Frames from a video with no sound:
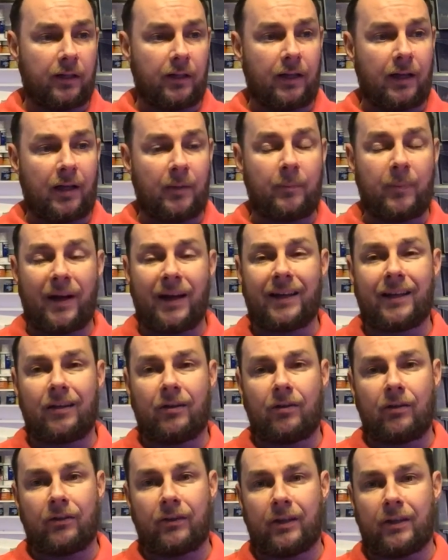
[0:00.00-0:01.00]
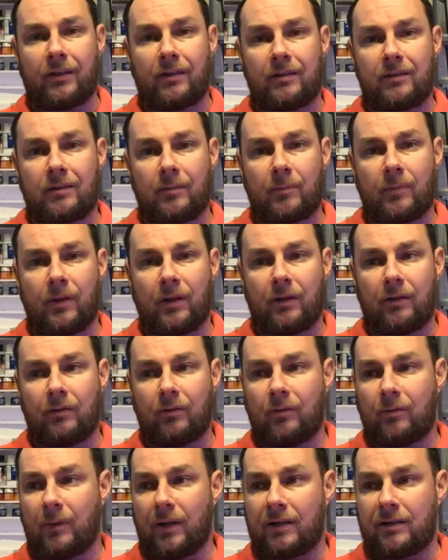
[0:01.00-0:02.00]
I buy a lot of things. I
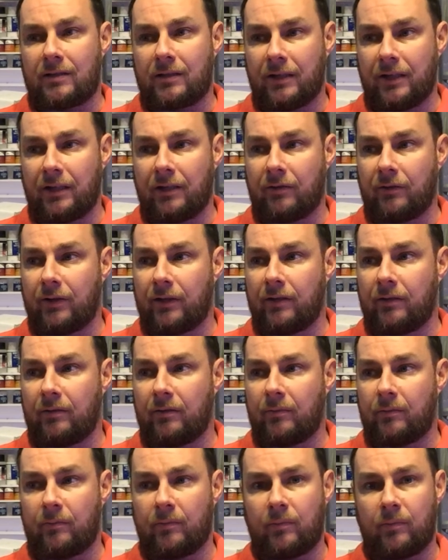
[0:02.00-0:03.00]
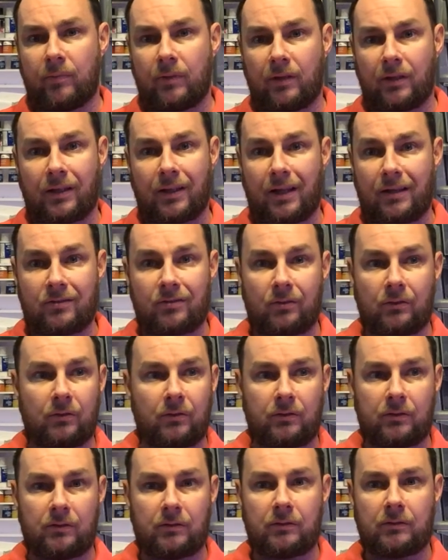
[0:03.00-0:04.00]
buy scenery and
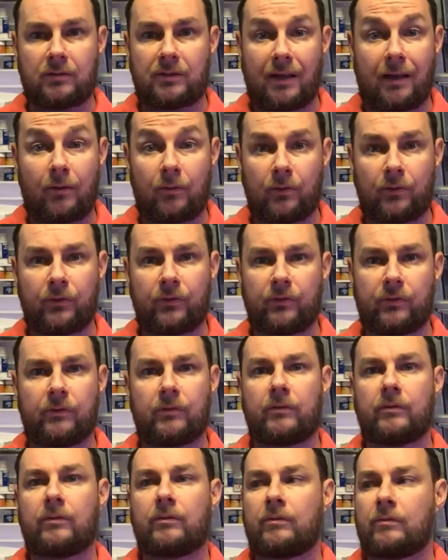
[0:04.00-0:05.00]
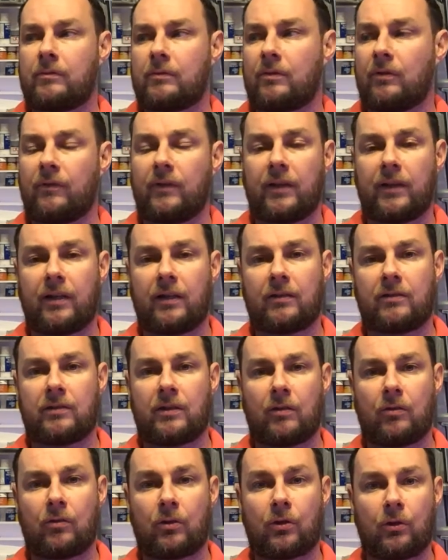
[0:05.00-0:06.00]
castles and towers and stuff like that because
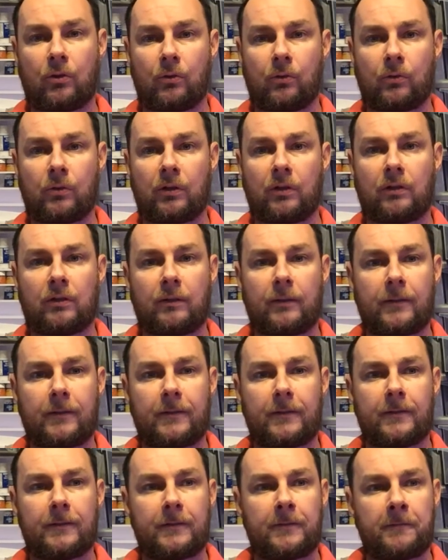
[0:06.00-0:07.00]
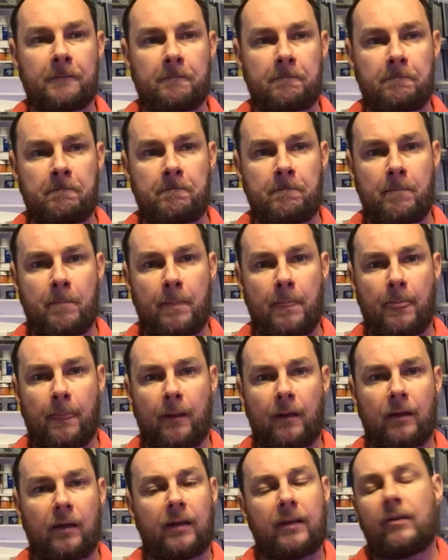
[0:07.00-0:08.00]
they look cool, and
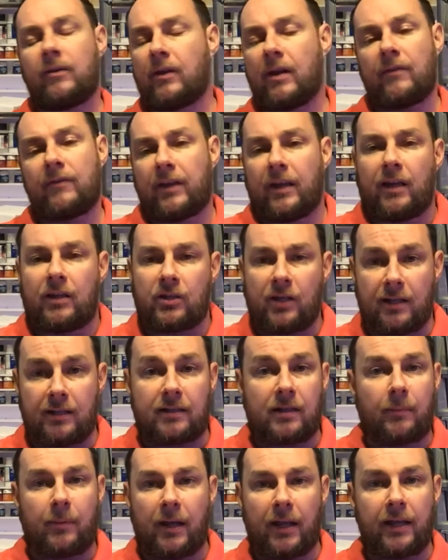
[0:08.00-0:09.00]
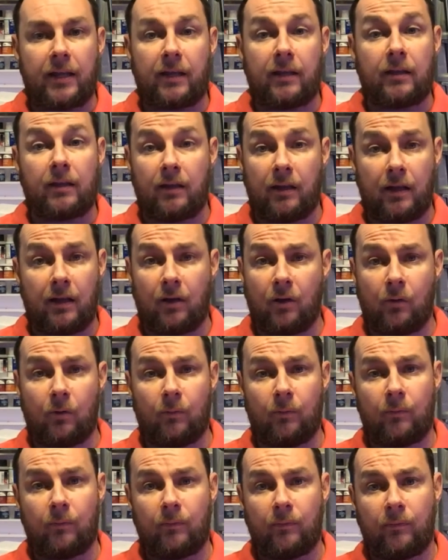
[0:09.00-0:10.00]
I don't ever get a chance to play at
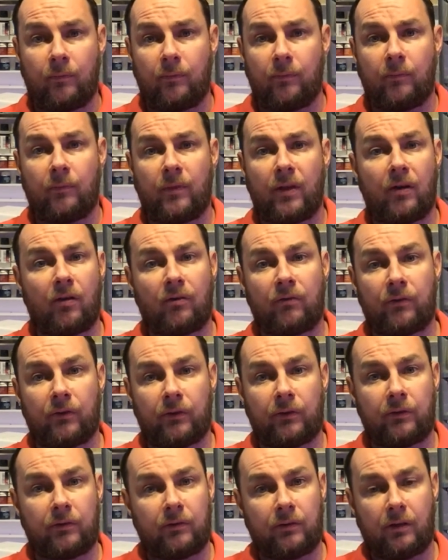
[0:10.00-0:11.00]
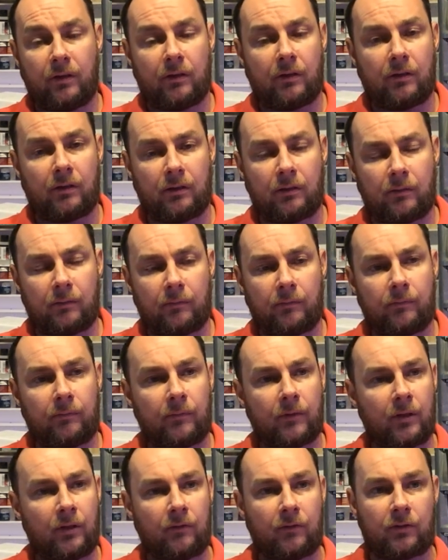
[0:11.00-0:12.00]
home that often.
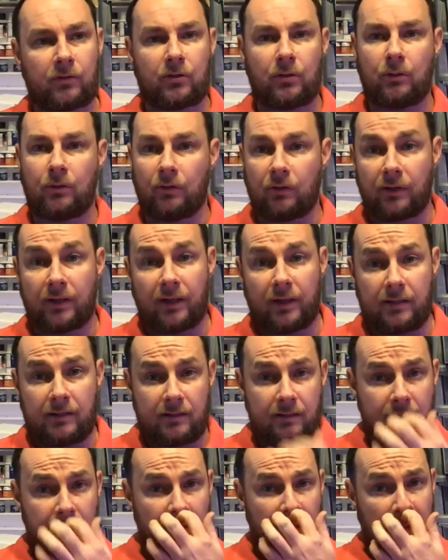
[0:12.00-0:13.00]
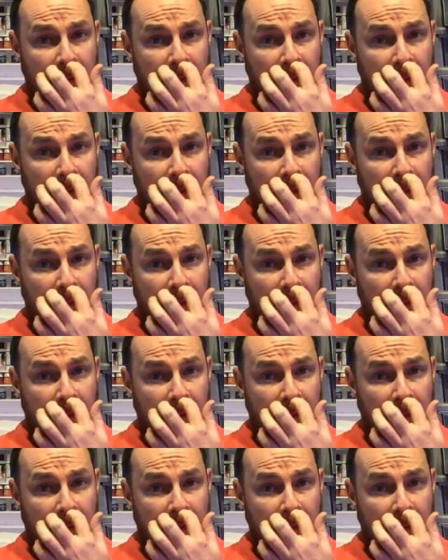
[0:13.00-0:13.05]
Got 2 young kids.